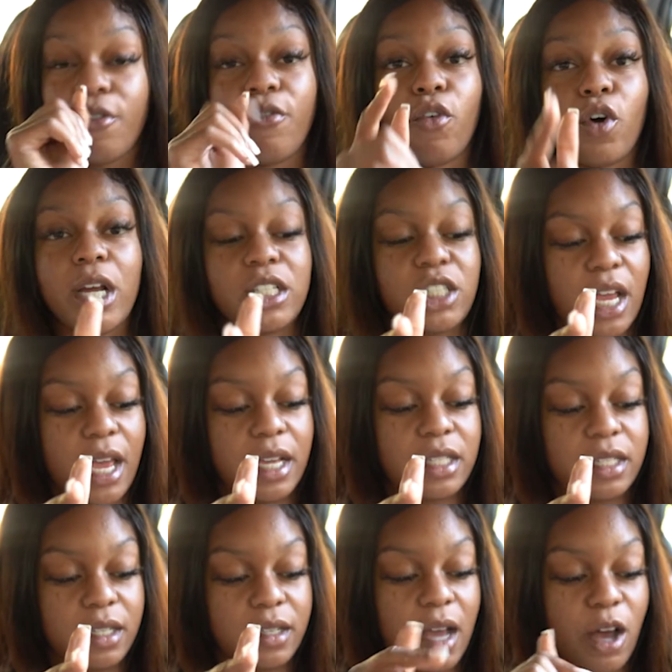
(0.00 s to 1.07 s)
Fort
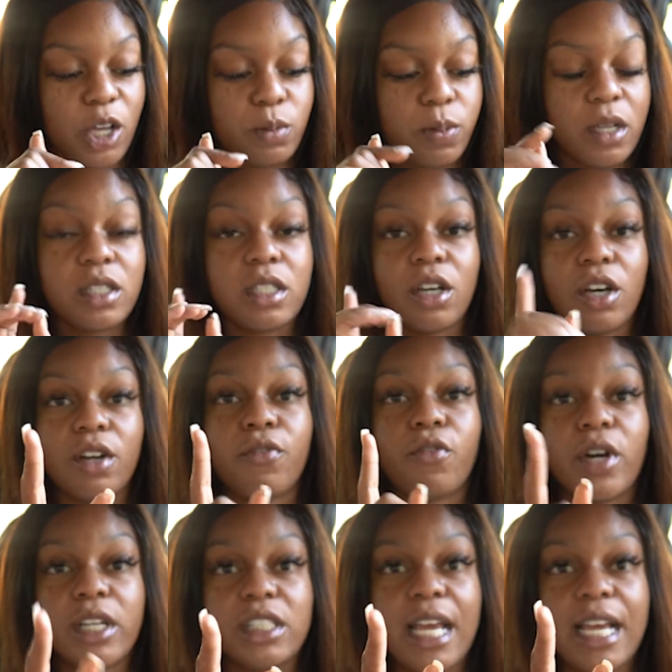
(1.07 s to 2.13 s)
Jackson. I was supposed to go to
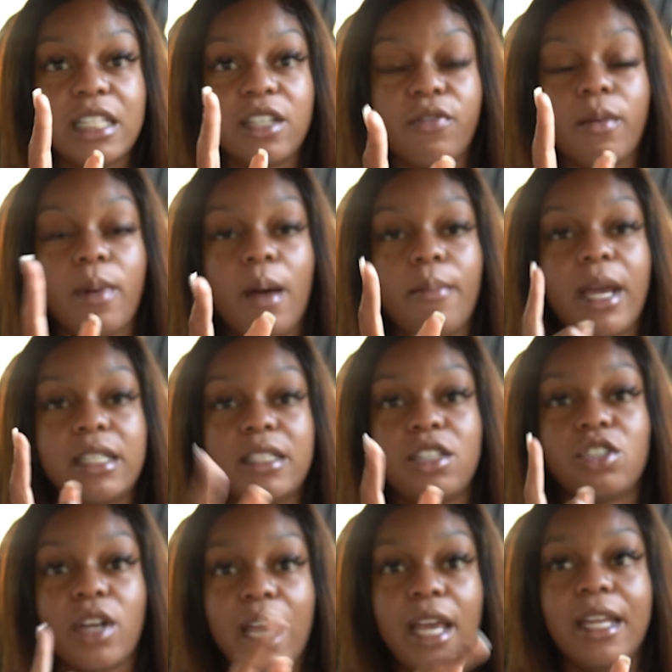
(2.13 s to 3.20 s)
Fort Jackson for my basic
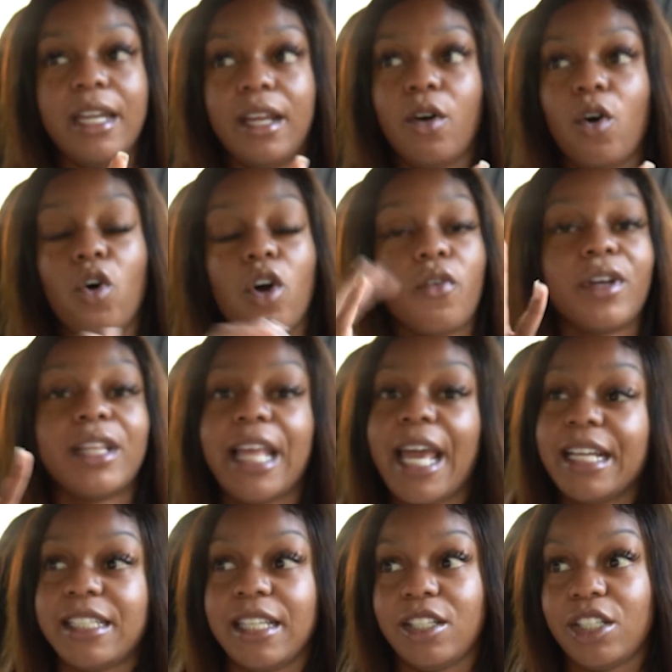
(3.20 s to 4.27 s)
training, or
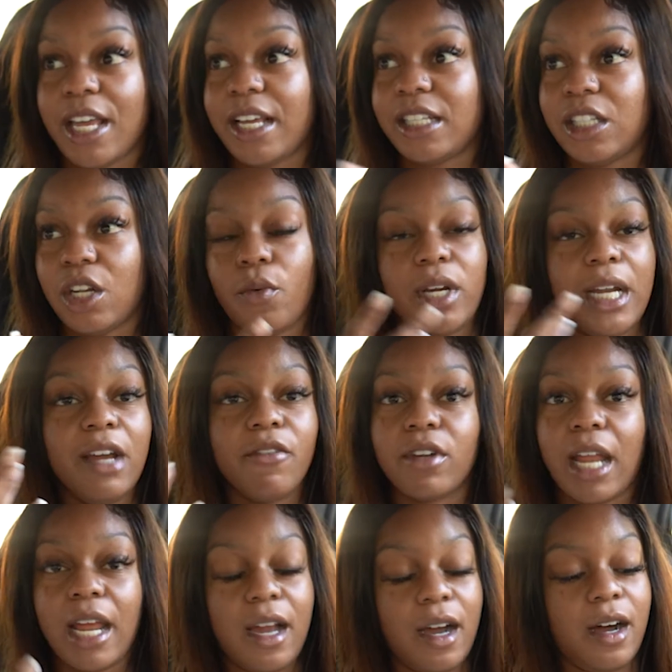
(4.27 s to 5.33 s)
relaxing Jackson, or whatever
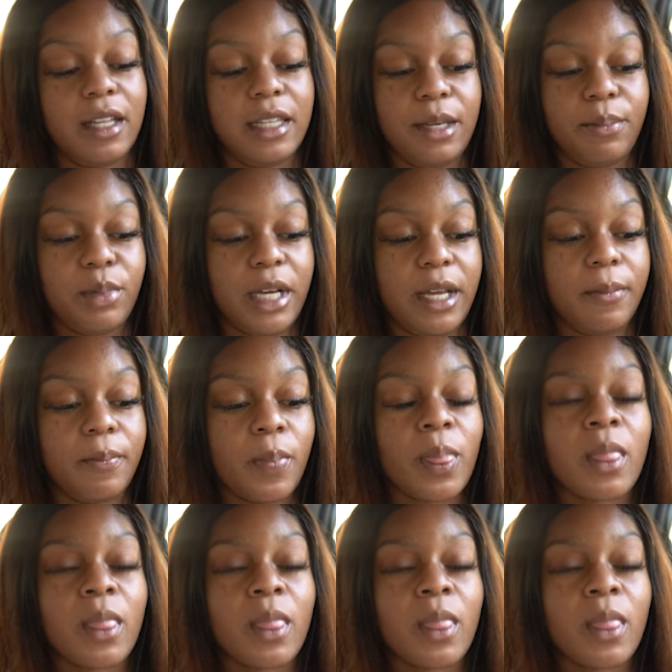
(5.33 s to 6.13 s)
they call it, but